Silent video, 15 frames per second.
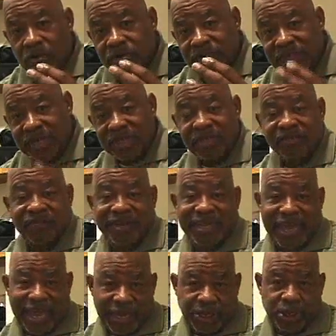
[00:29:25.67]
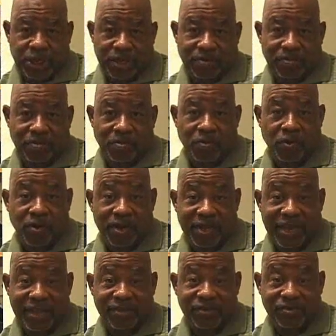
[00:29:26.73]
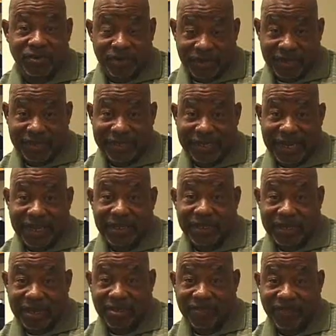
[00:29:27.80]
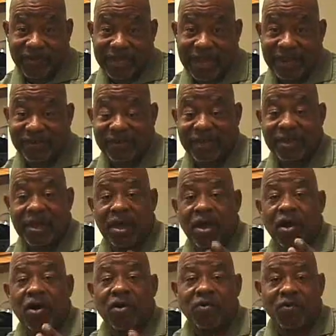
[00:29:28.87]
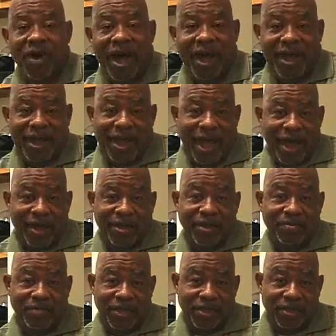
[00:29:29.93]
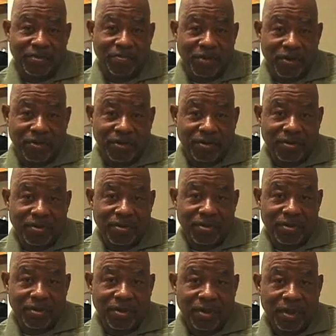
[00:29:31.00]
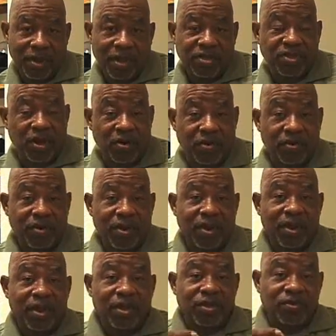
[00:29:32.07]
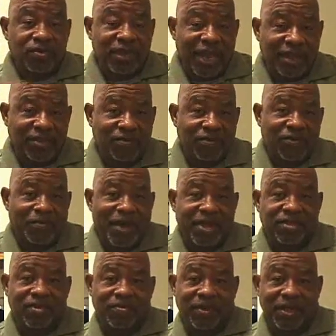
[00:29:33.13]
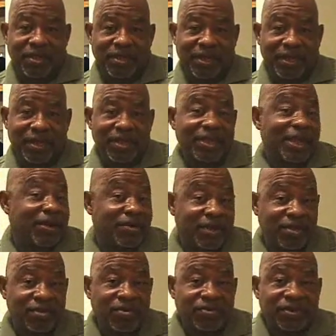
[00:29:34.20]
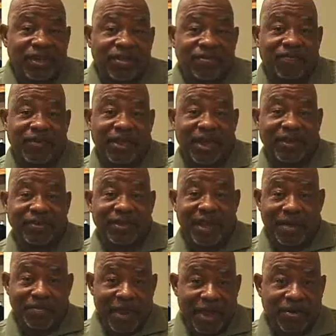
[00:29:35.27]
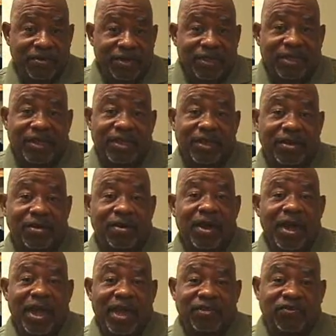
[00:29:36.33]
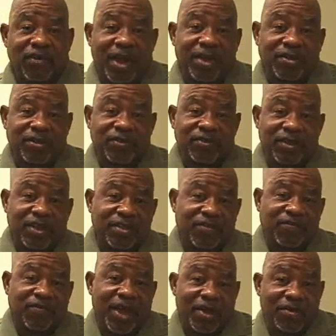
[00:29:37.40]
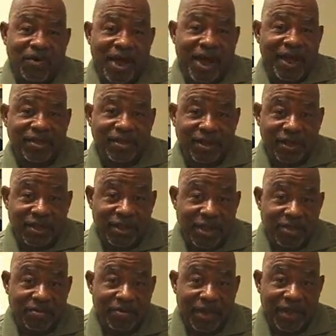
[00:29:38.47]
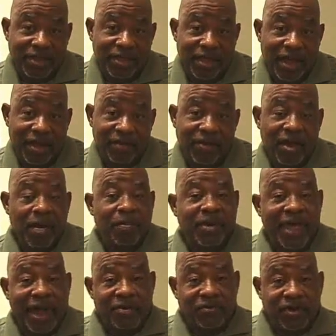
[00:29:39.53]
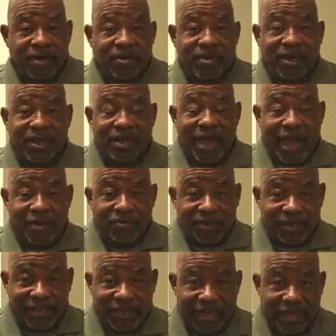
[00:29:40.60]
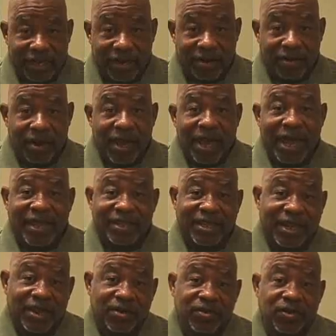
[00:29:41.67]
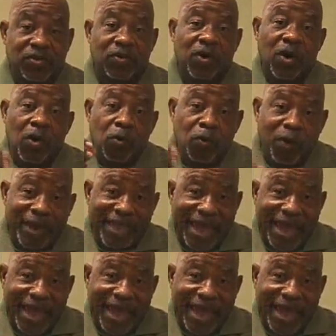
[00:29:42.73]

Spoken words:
justification, more or less, you should say, justification on why I committed murder. So you take the responsibility. There is no justification. I'm not going to sit here and try to justify why I took another man's life, but I will sit here and tell you what